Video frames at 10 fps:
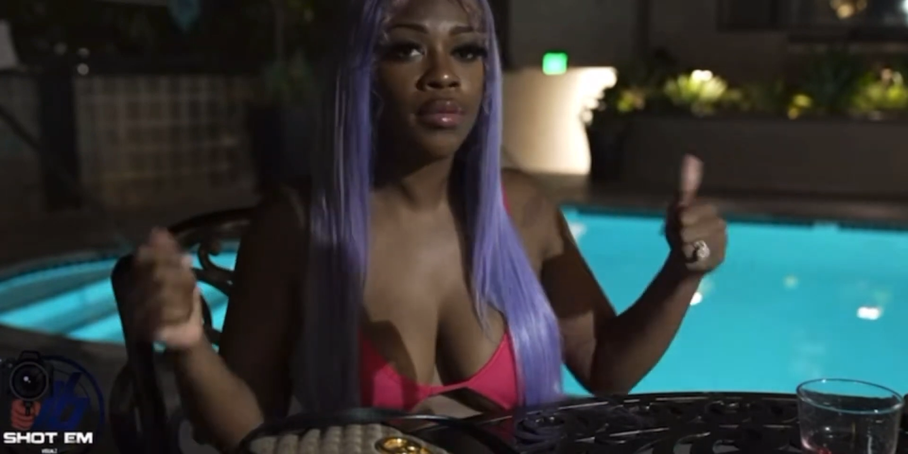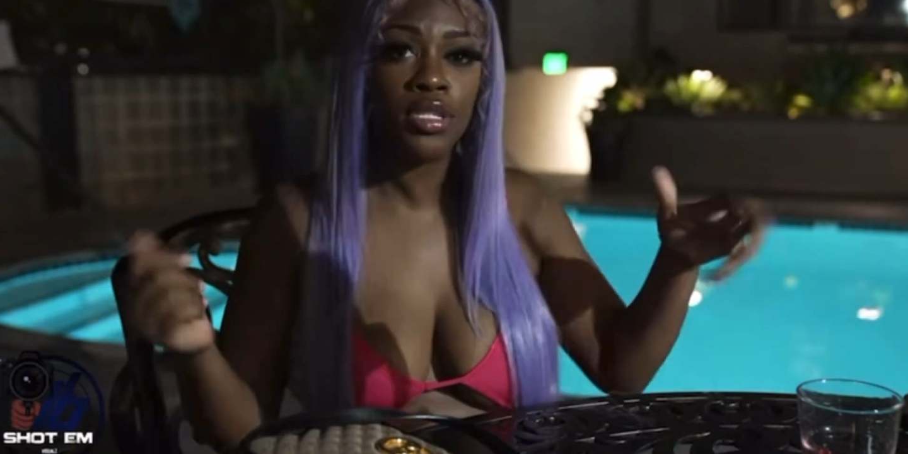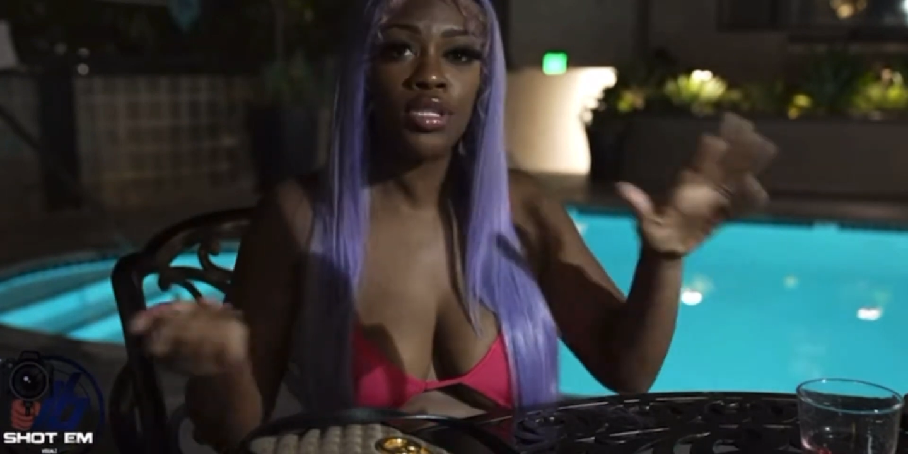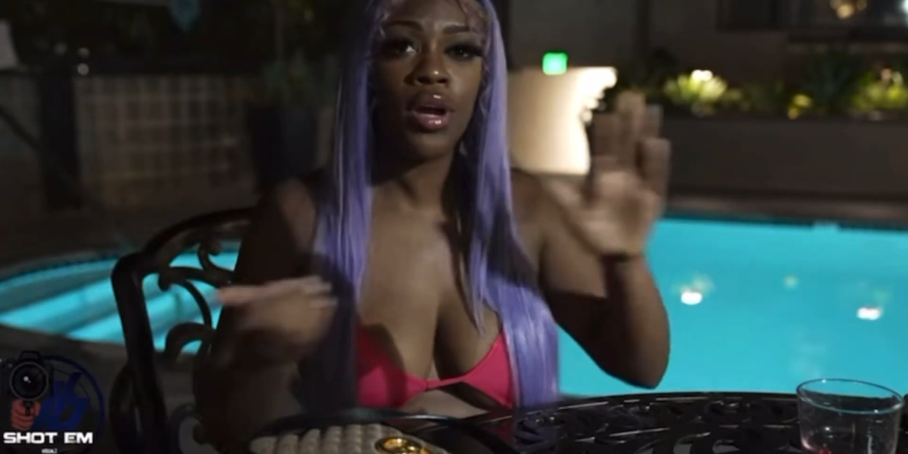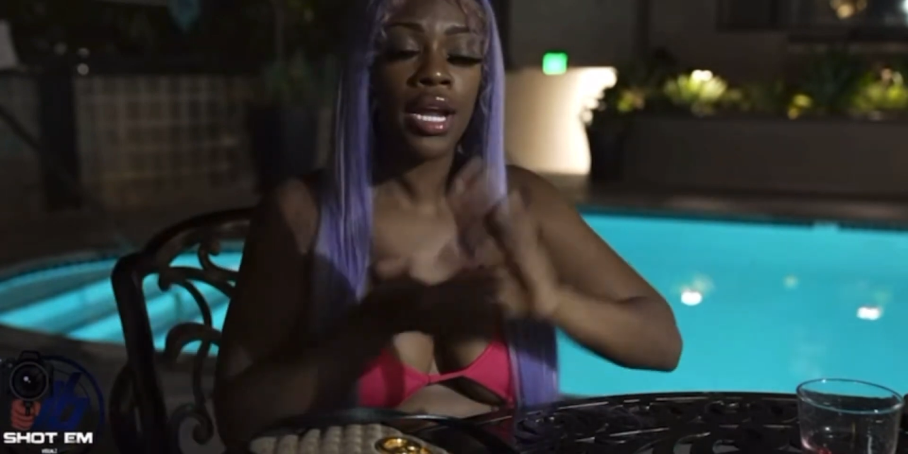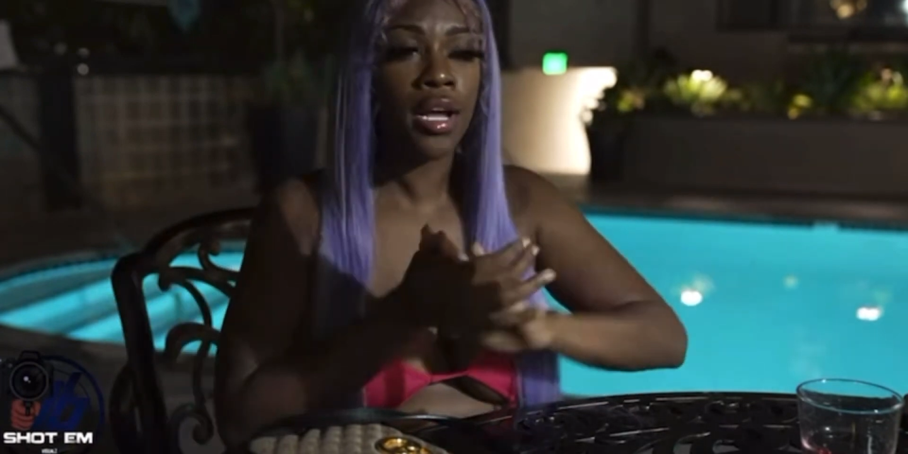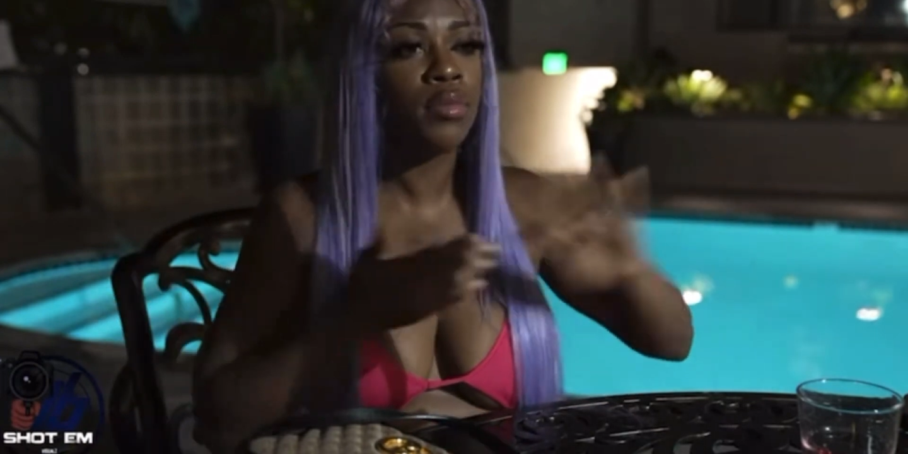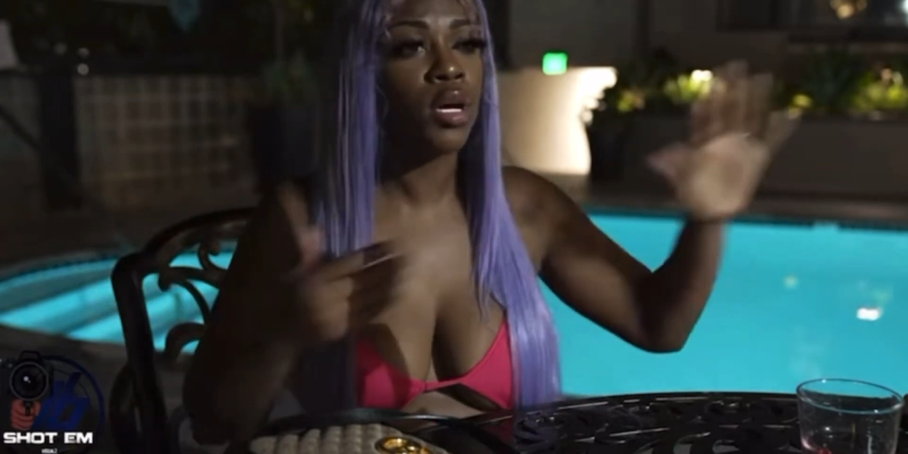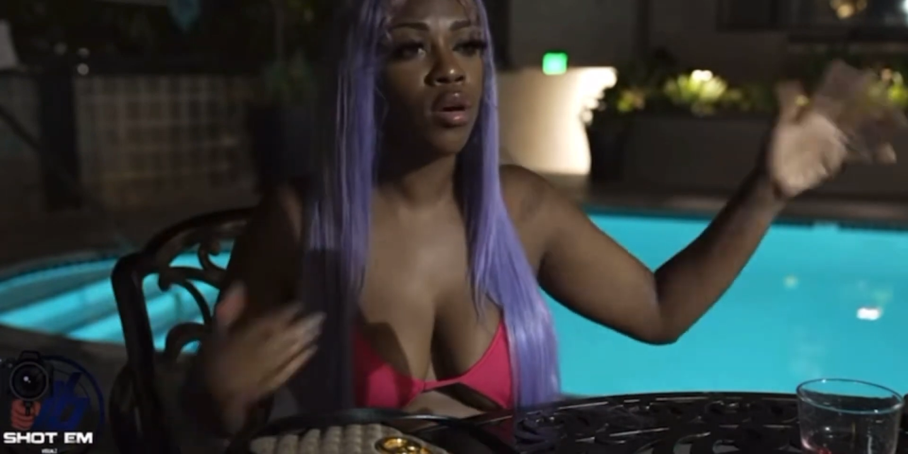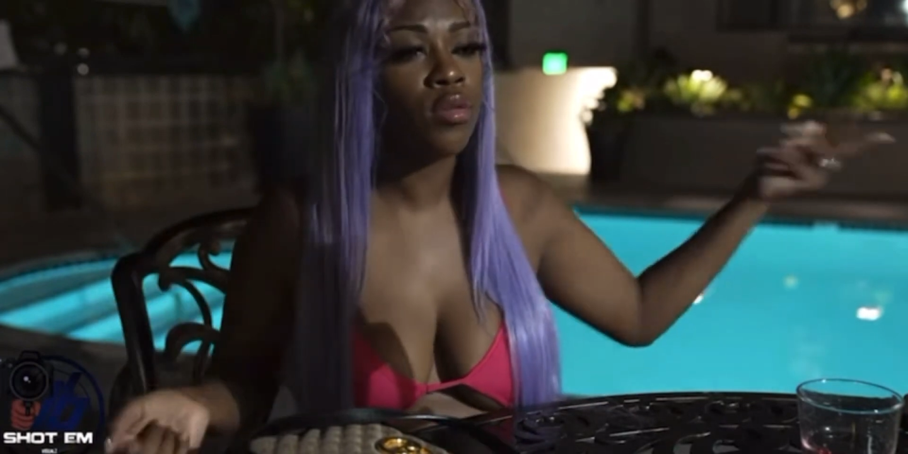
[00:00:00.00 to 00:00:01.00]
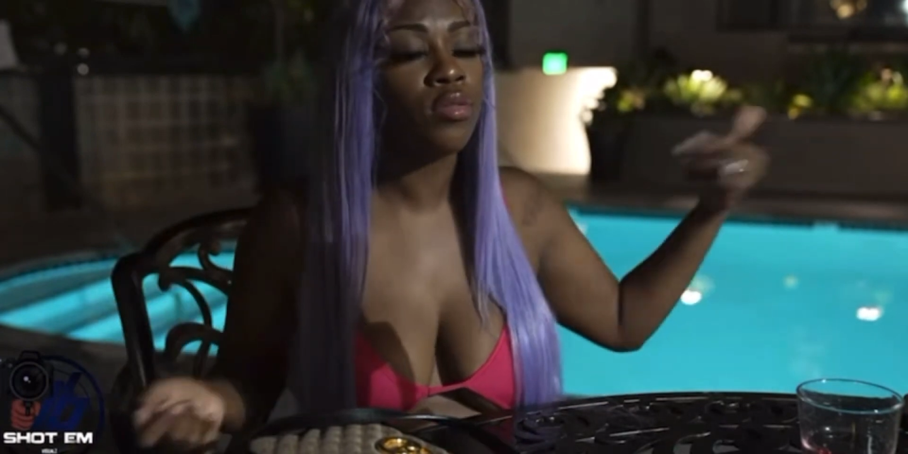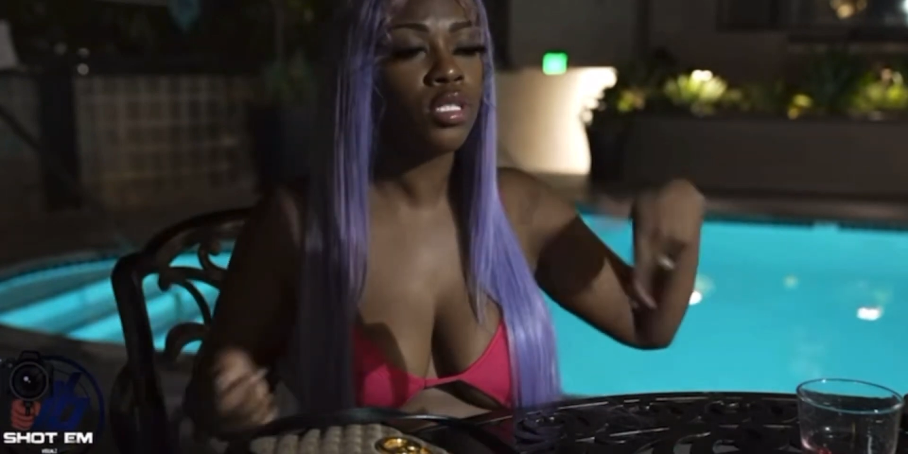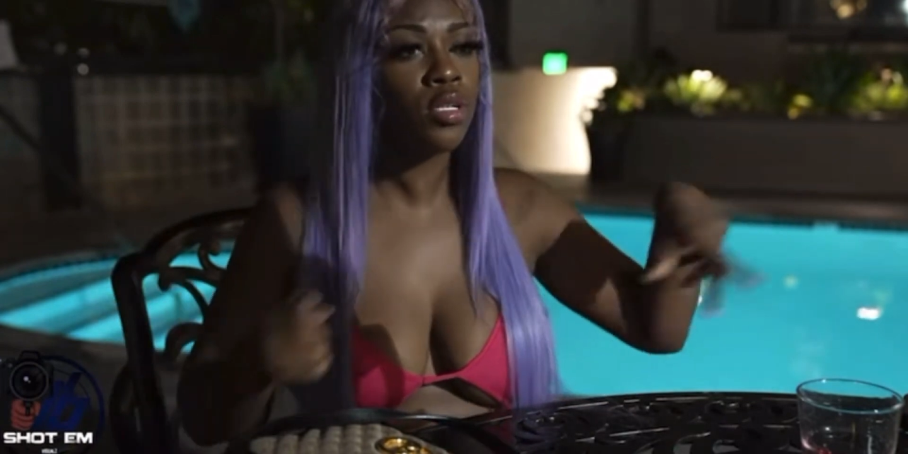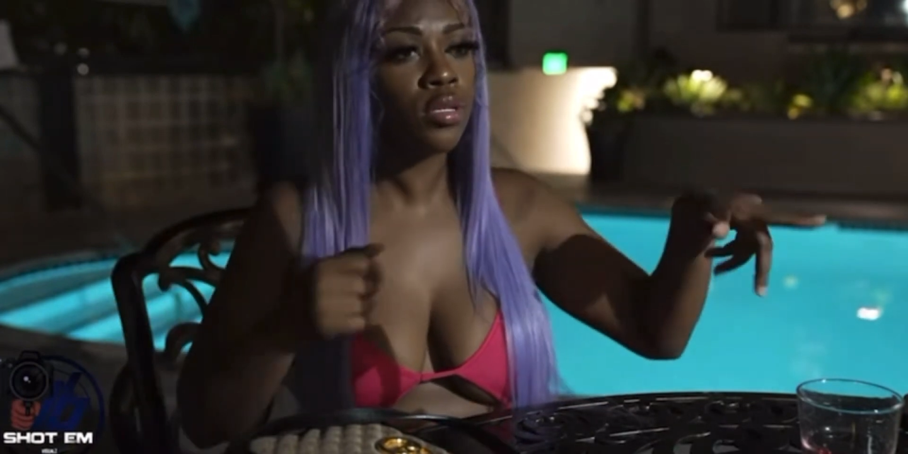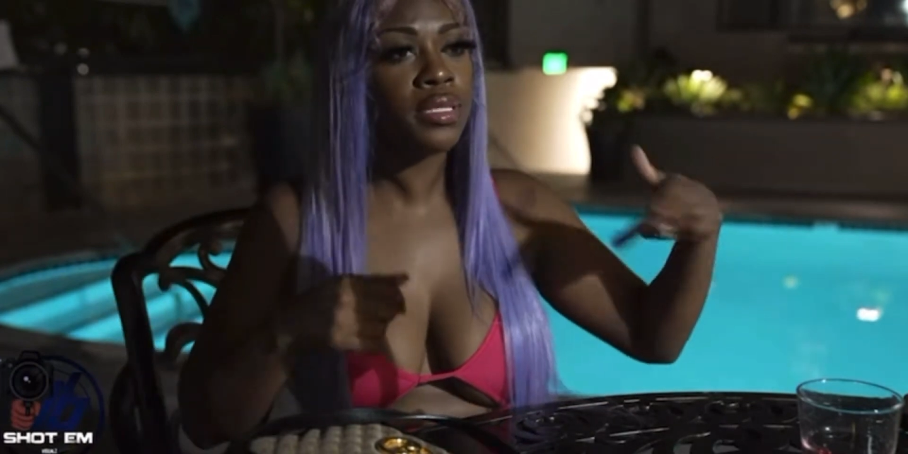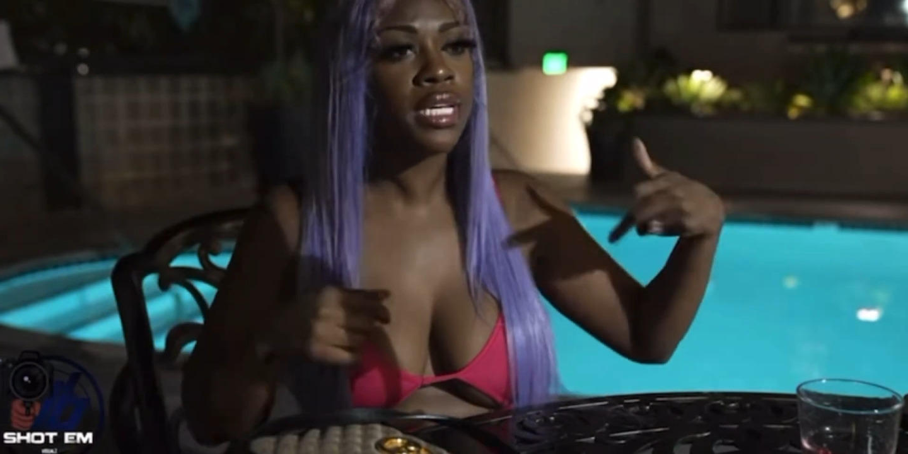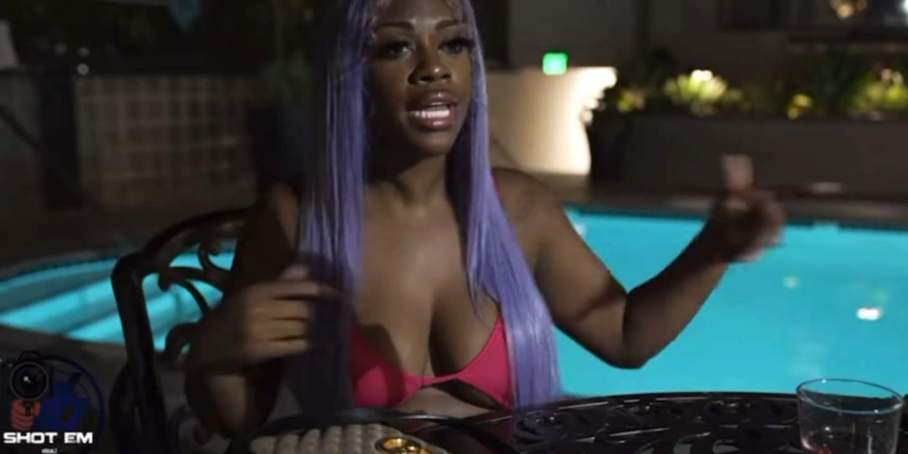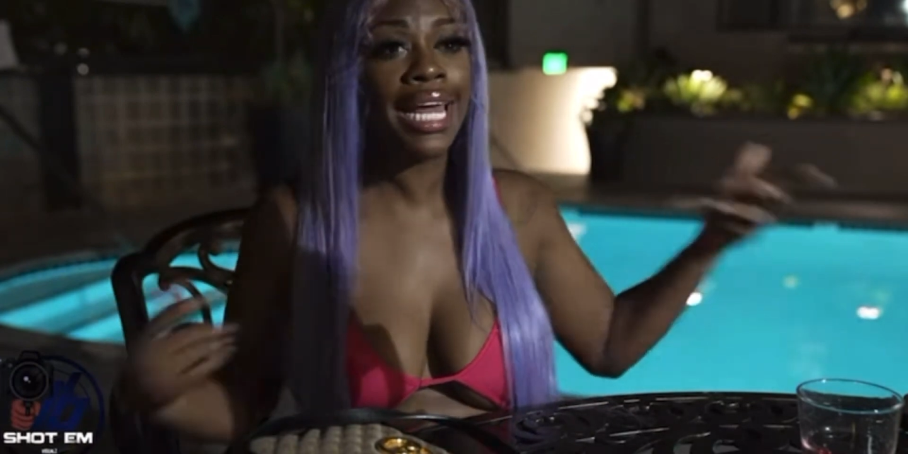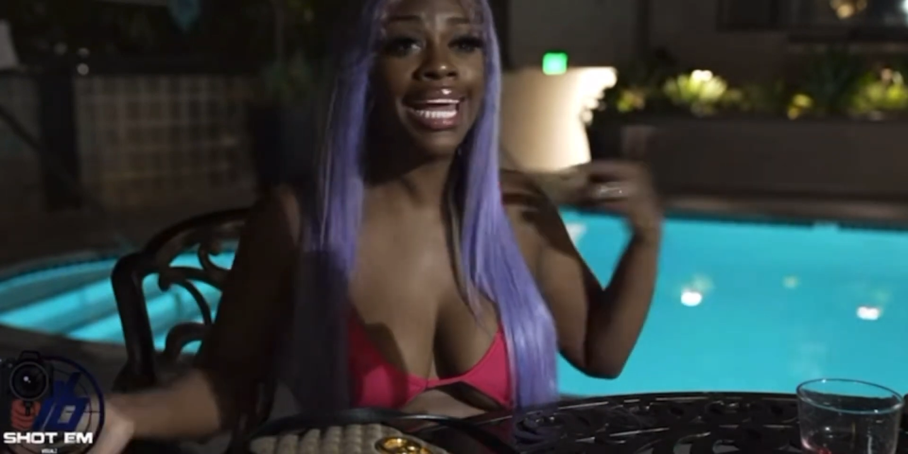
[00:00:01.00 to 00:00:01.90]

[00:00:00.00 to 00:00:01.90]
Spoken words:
I'm just trying to help the hoes, you know what I'm saying?